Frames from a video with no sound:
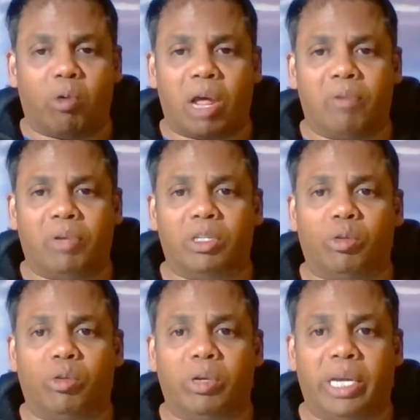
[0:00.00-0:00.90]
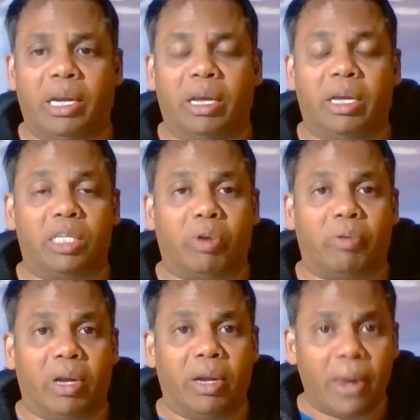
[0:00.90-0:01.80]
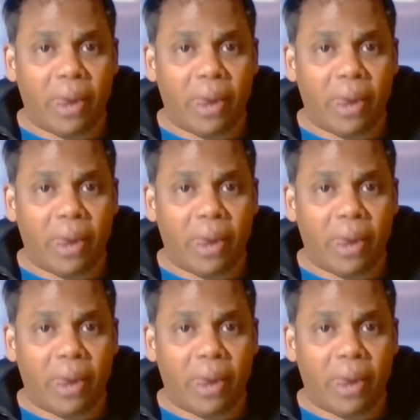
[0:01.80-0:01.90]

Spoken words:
what I will do, Neil, is we will